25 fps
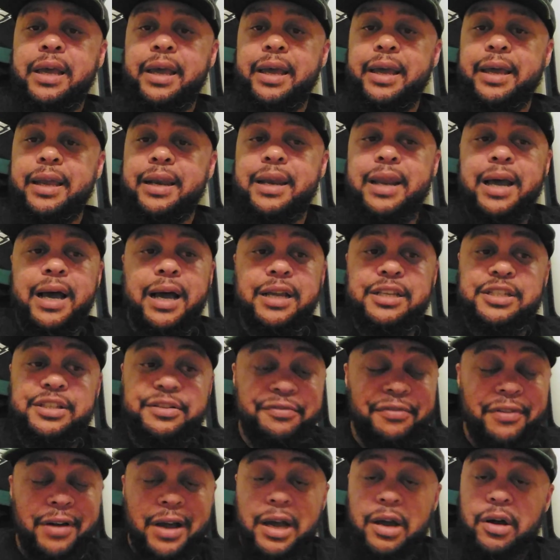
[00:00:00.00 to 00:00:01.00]
and now
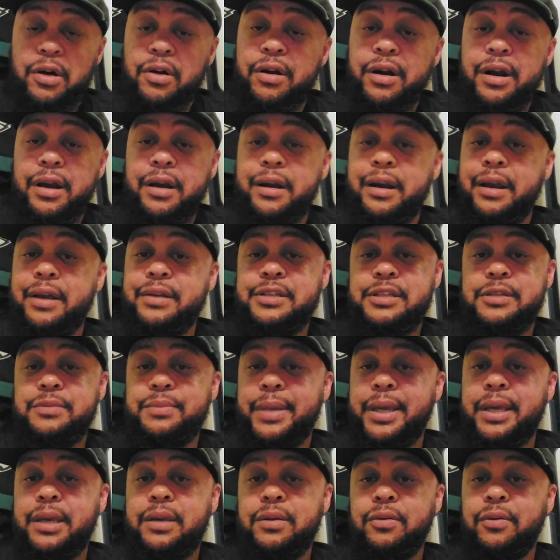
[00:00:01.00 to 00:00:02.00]
Javon Hargraves is
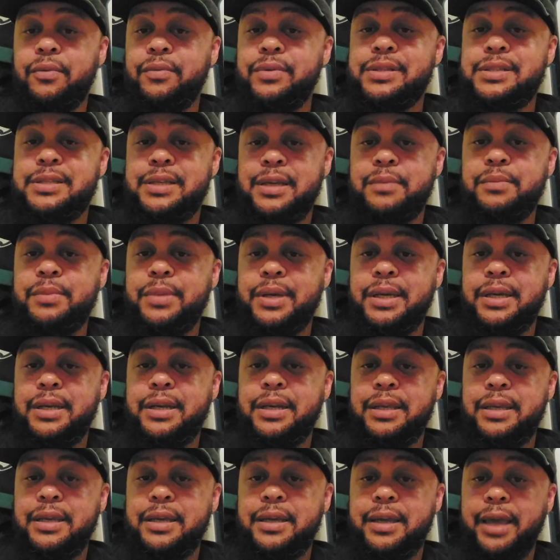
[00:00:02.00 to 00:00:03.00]
making over $10
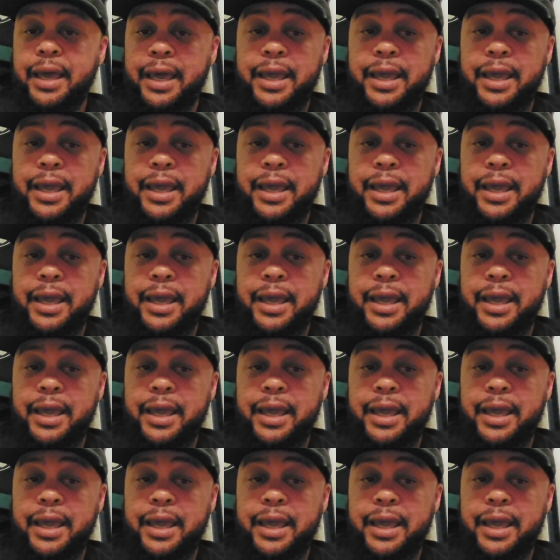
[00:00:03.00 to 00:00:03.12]
million a year.